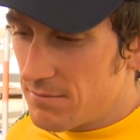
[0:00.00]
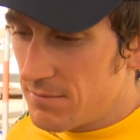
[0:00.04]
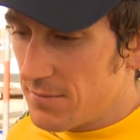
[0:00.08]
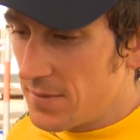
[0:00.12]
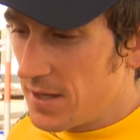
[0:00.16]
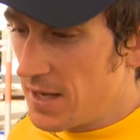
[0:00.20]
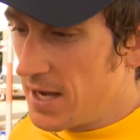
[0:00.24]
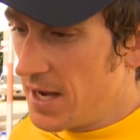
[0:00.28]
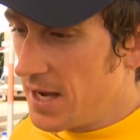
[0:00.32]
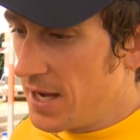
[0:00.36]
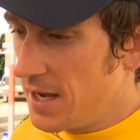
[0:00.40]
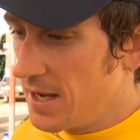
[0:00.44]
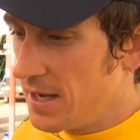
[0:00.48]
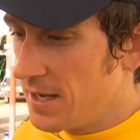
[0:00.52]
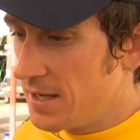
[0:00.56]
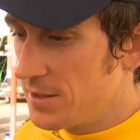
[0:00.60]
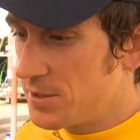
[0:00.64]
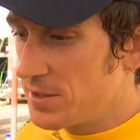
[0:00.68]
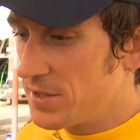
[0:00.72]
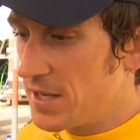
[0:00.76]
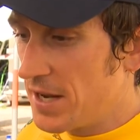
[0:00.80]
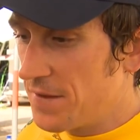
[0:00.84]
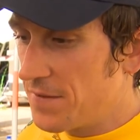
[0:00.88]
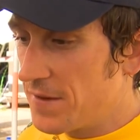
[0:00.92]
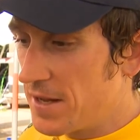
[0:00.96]
yeah,
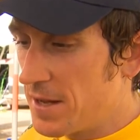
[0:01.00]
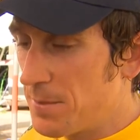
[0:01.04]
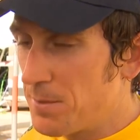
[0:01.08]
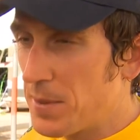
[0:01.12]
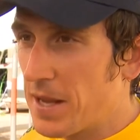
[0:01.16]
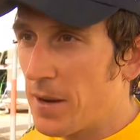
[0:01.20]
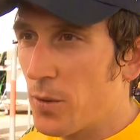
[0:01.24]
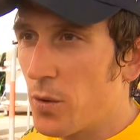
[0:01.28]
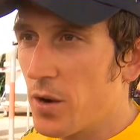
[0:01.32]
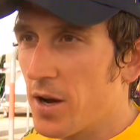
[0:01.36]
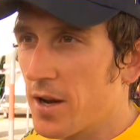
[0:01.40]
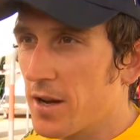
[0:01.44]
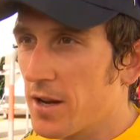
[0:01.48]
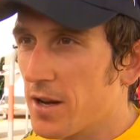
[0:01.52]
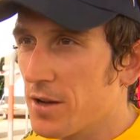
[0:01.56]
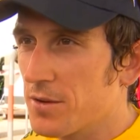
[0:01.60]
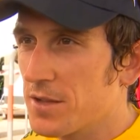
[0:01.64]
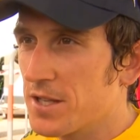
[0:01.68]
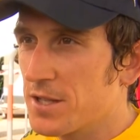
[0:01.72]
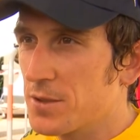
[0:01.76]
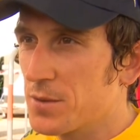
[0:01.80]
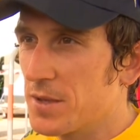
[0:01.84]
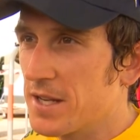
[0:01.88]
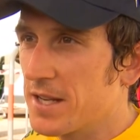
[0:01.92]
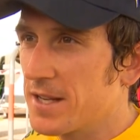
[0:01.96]
it's definitely a big workload
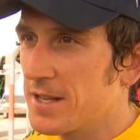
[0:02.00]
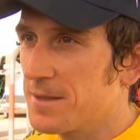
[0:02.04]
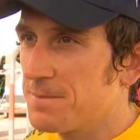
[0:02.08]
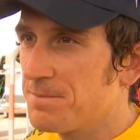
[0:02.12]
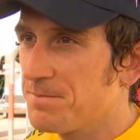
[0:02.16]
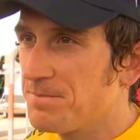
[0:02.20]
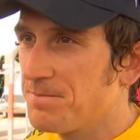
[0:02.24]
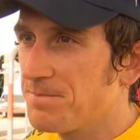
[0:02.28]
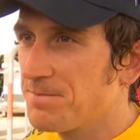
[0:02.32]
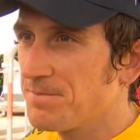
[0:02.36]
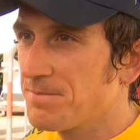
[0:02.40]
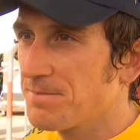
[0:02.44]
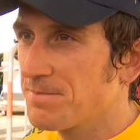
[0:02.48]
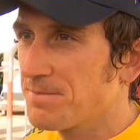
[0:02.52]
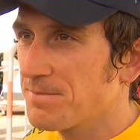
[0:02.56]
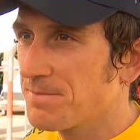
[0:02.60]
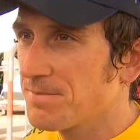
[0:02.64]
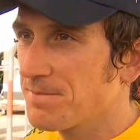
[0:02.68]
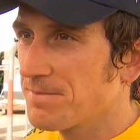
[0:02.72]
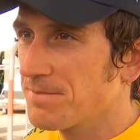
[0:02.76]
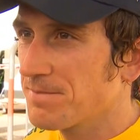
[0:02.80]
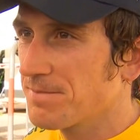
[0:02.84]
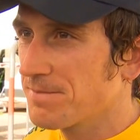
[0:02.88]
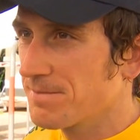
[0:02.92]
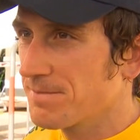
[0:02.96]
this week. Thanks.